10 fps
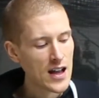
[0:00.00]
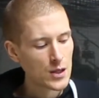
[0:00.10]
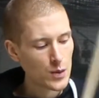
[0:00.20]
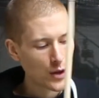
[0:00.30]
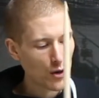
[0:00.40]

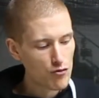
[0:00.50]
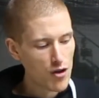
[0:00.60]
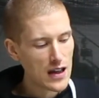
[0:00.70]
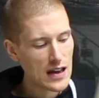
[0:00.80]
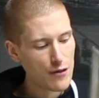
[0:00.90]
So we've got
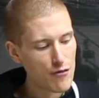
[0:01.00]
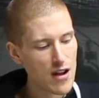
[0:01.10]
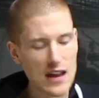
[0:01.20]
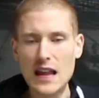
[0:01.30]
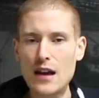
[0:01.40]
right
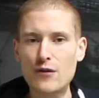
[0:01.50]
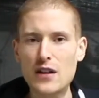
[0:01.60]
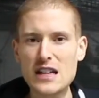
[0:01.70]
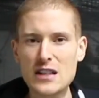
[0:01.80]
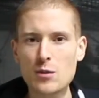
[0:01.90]
left for
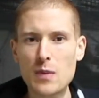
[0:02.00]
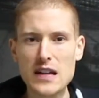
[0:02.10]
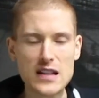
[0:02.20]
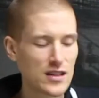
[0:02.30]
each beat.